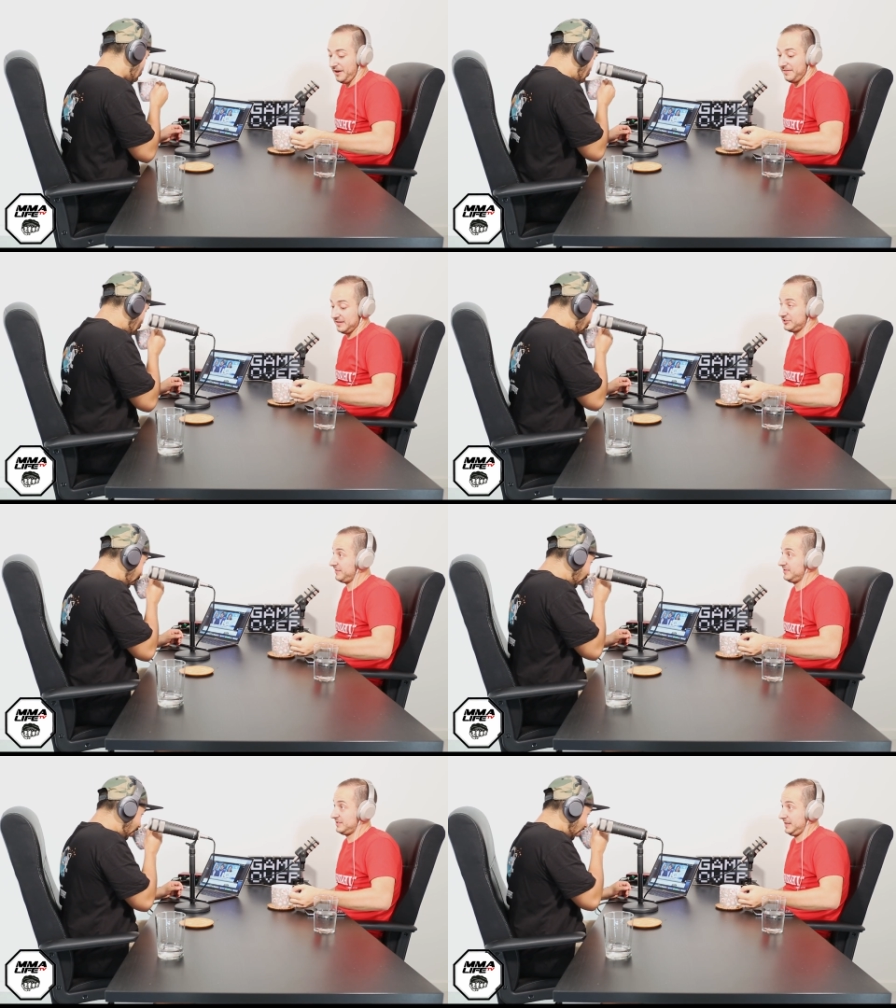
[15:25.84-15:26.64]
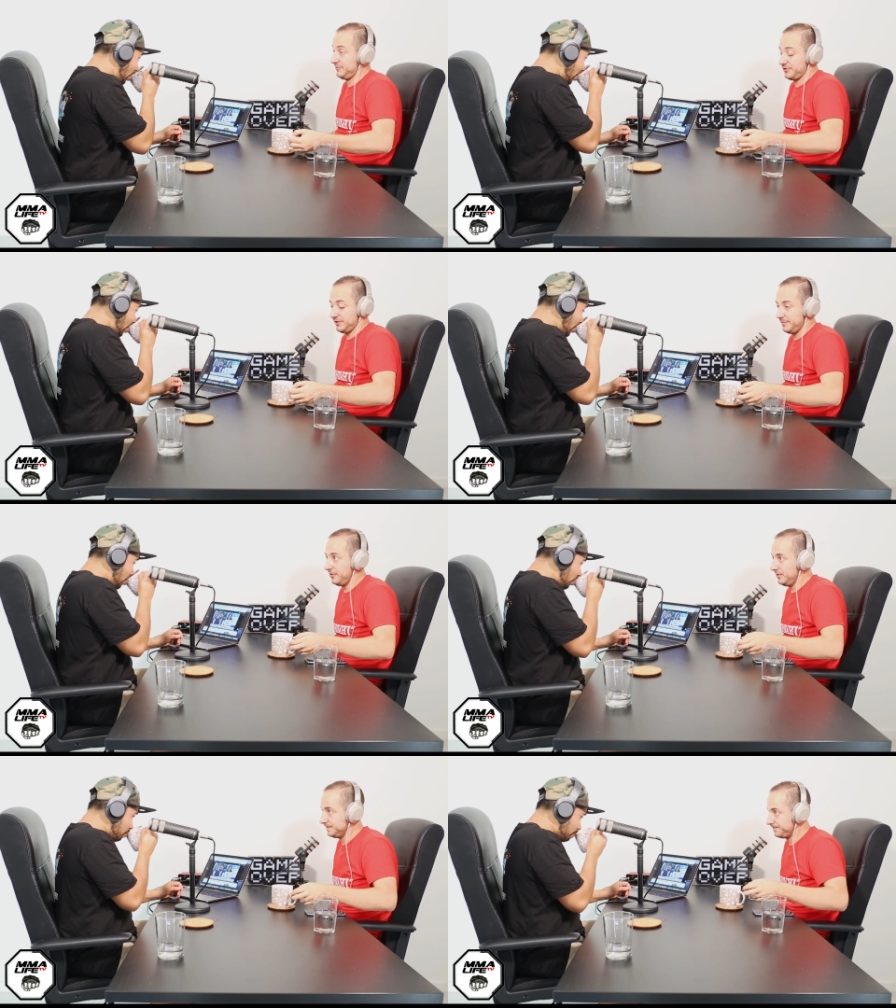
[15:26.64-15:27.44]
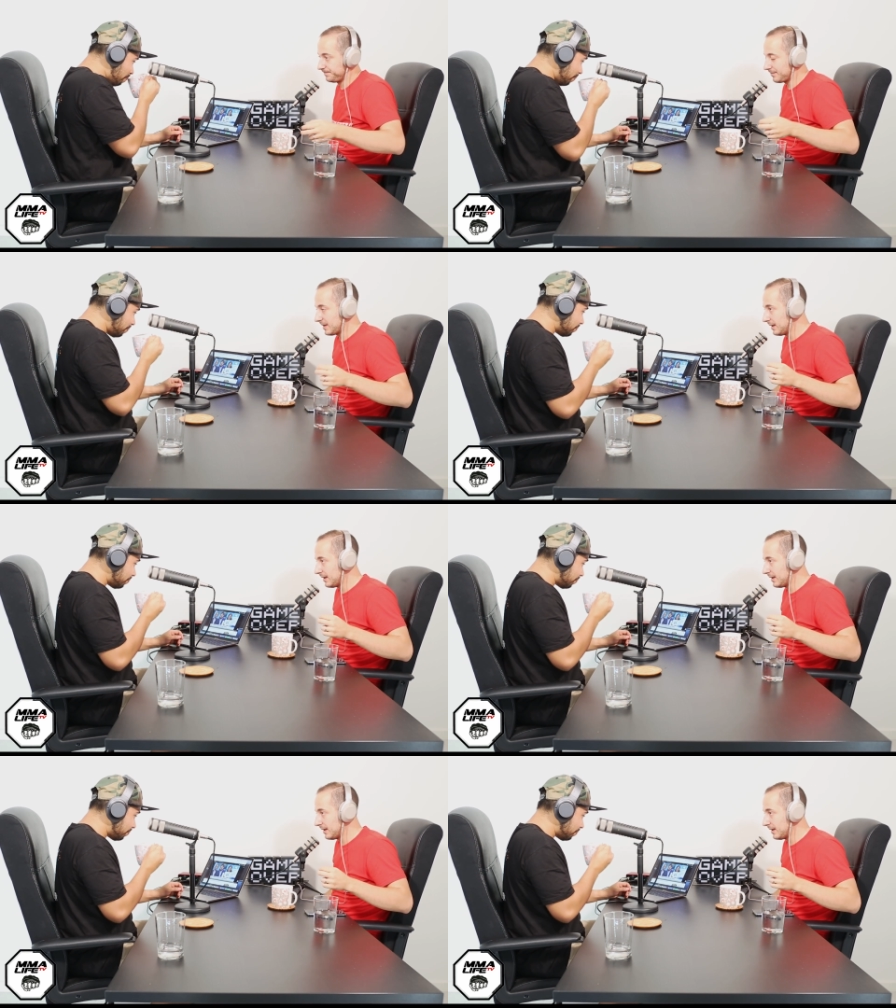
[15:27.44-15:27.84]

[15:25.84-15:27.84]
I mean, actually, I've seen him shoot a ball.